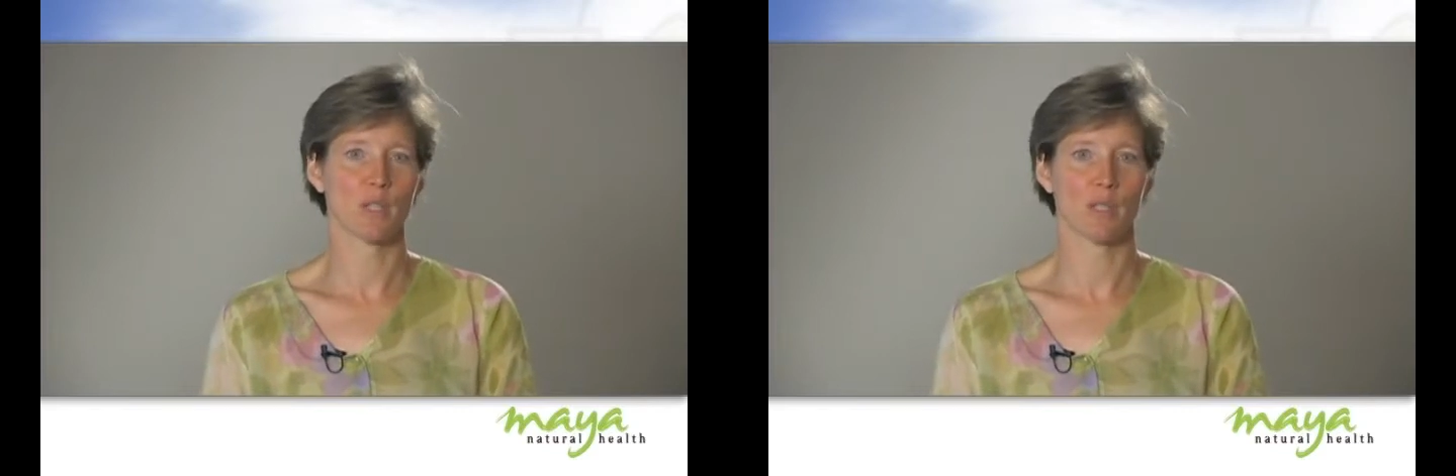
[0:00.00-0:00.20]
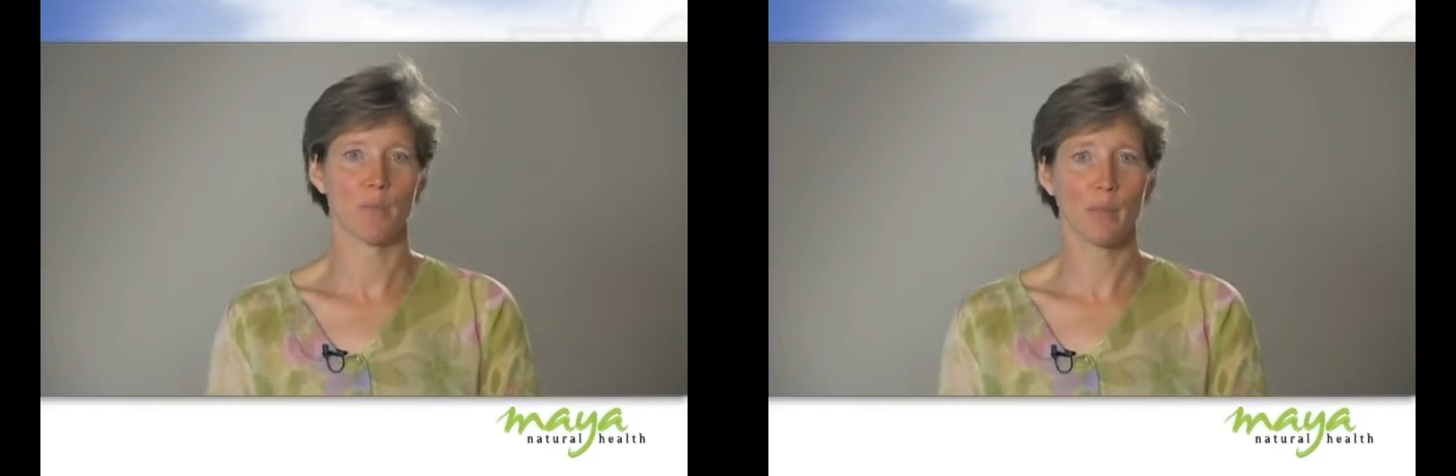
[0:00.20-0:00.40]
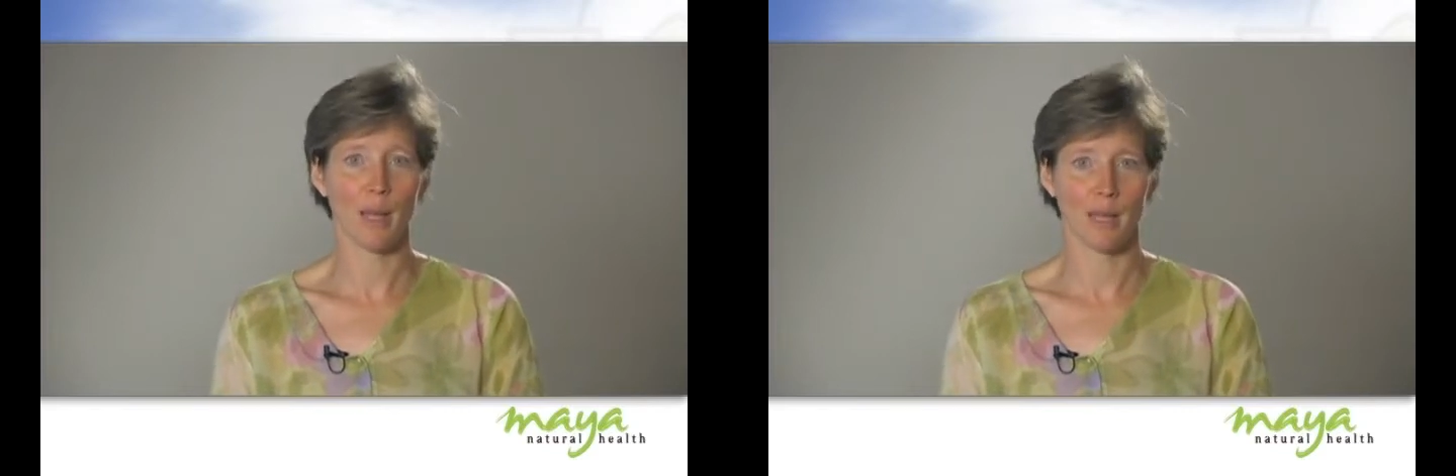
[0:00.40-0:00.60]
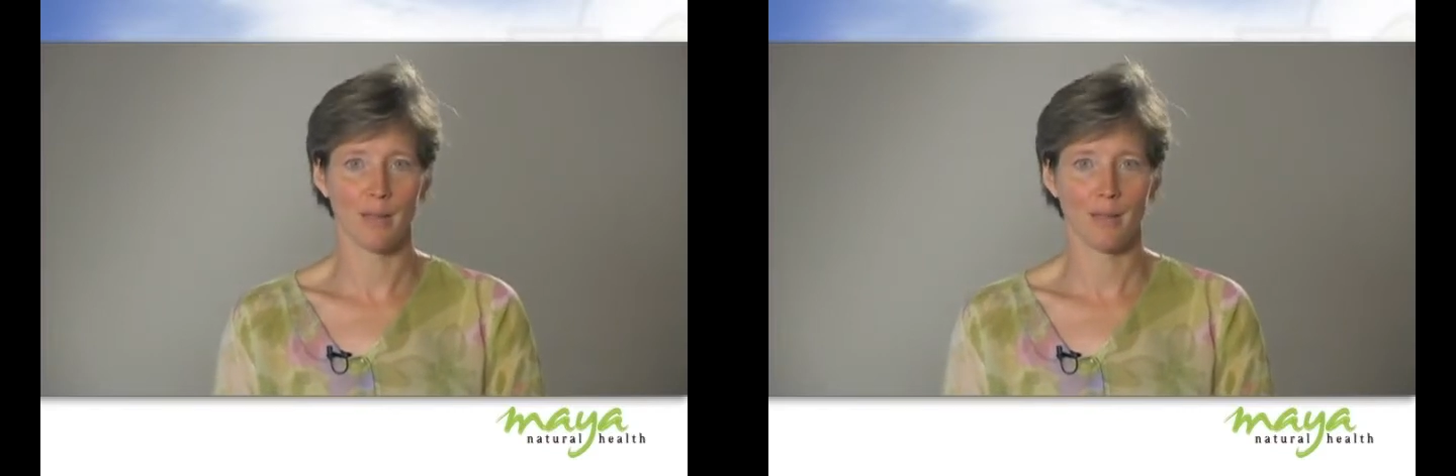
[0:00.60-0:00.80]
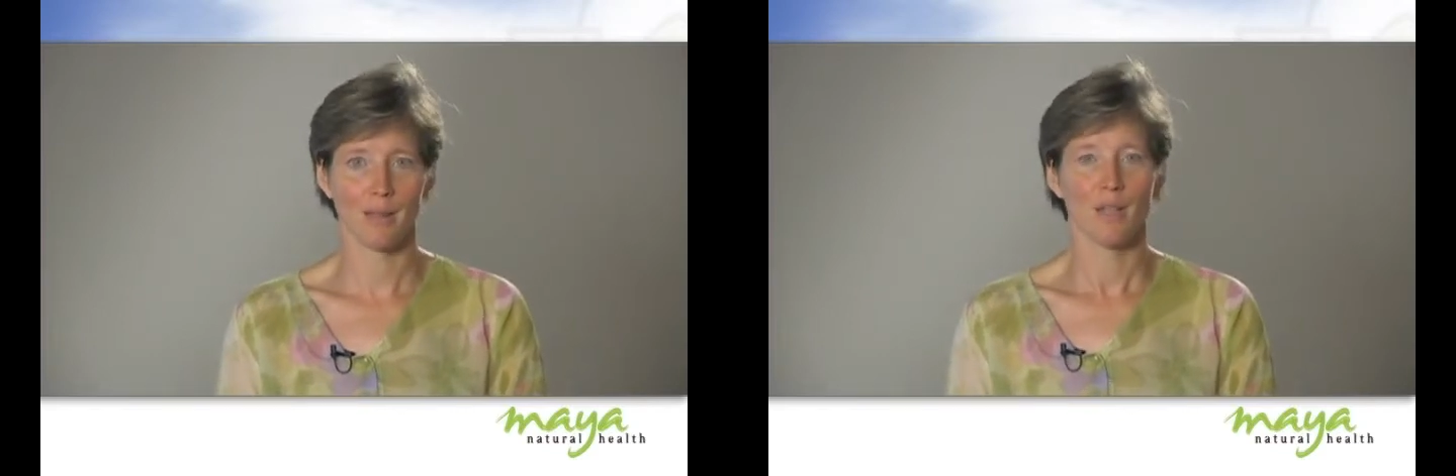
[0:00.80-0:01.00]
in the blood.
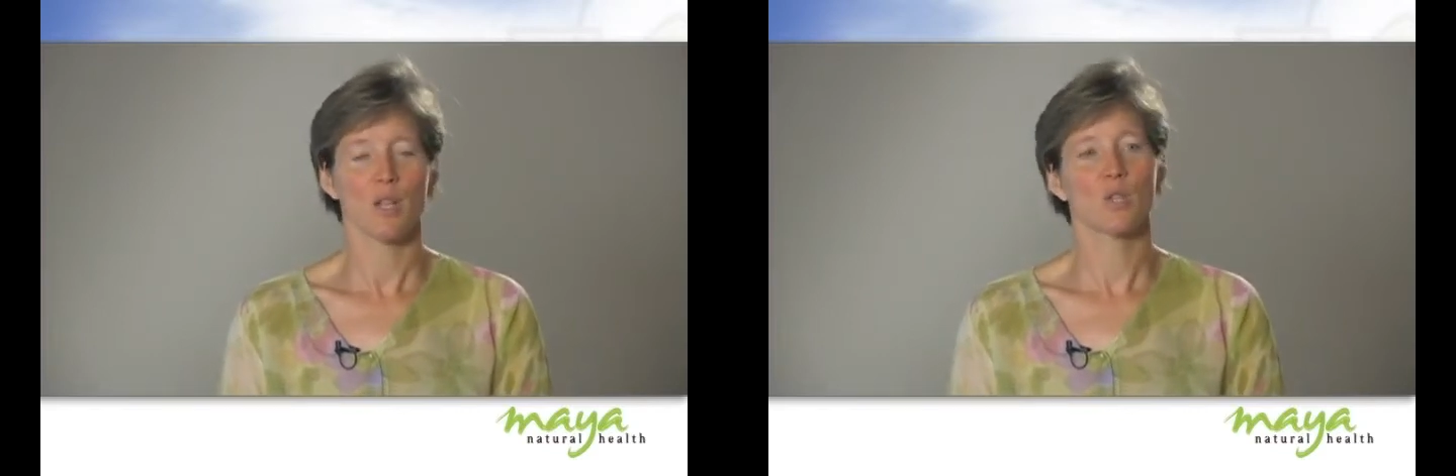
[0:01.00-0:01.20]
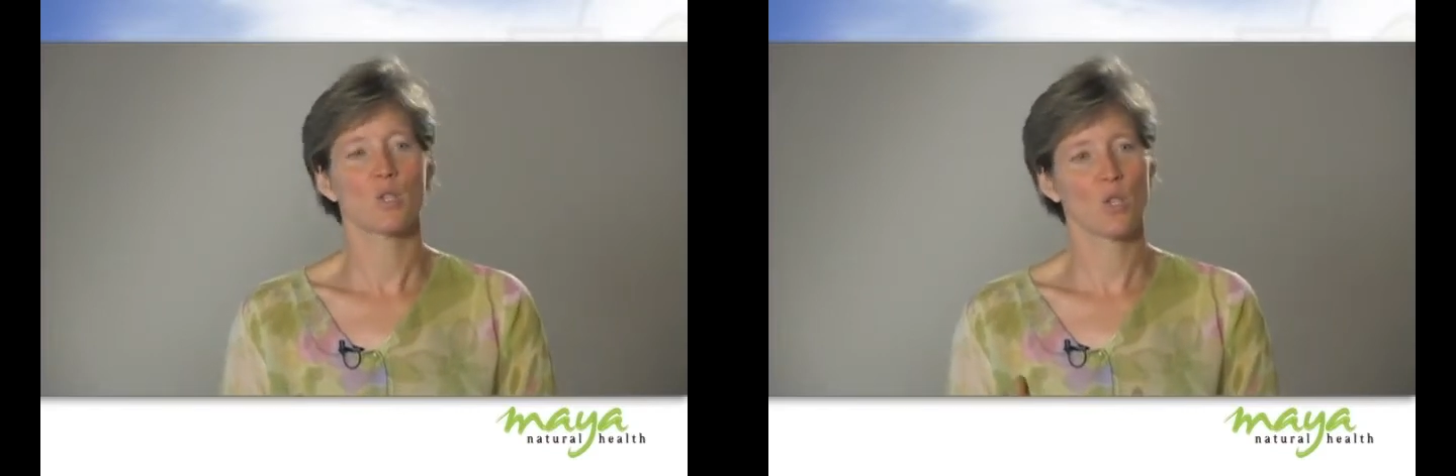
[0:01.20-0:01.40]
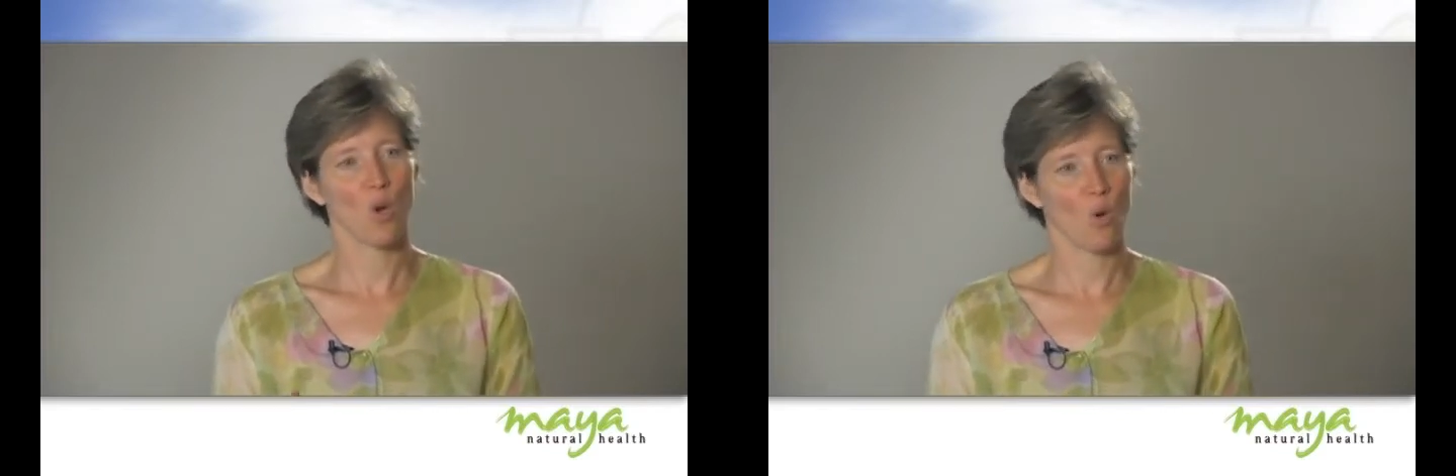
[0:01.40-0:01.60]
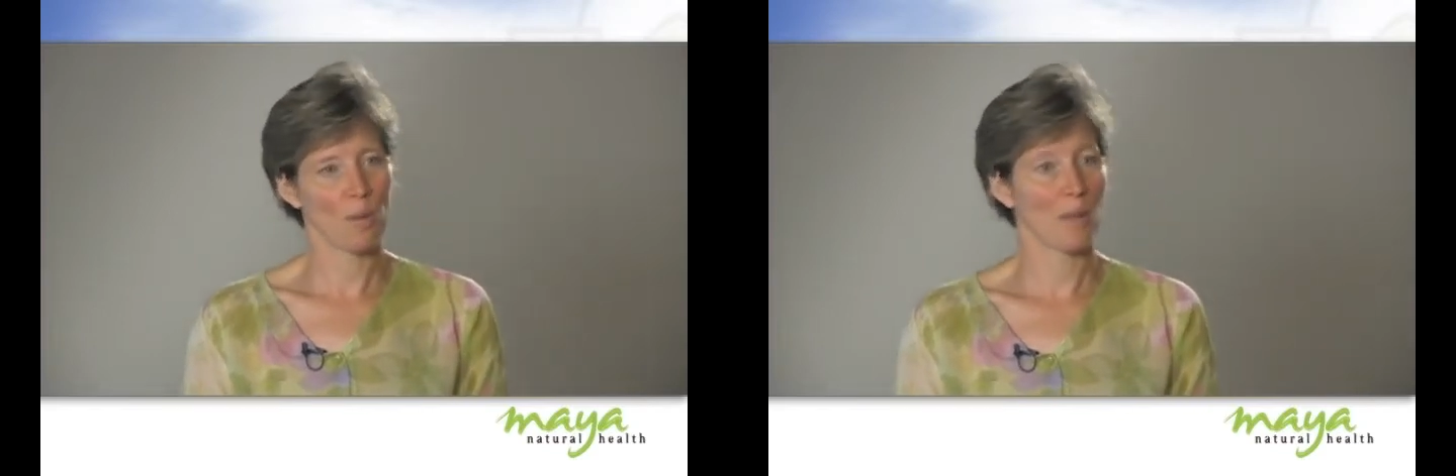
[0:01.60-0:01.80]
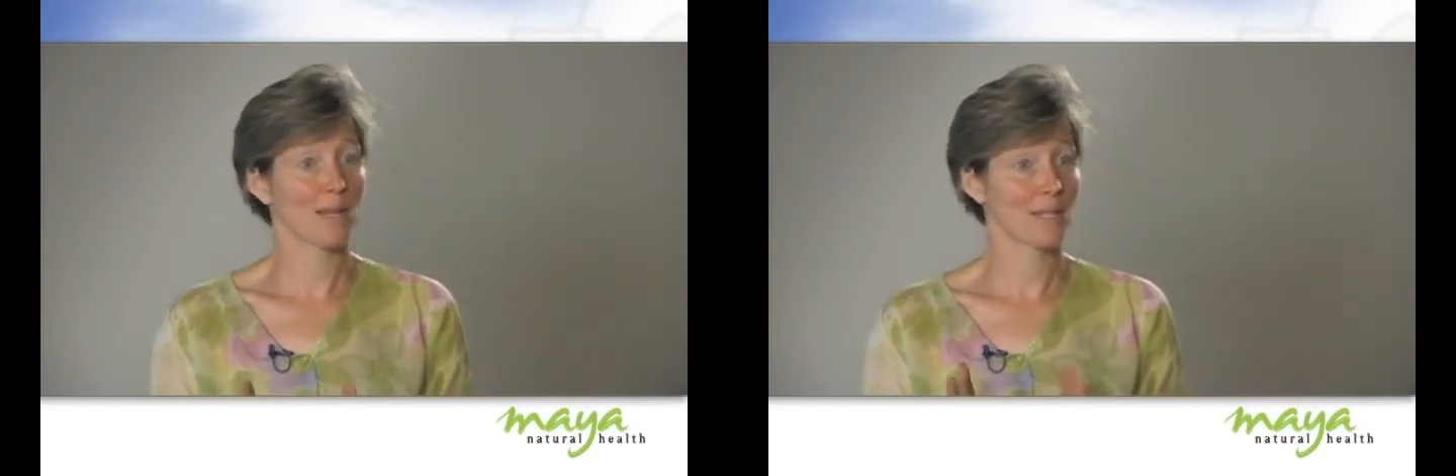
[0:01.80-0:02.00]
So it makes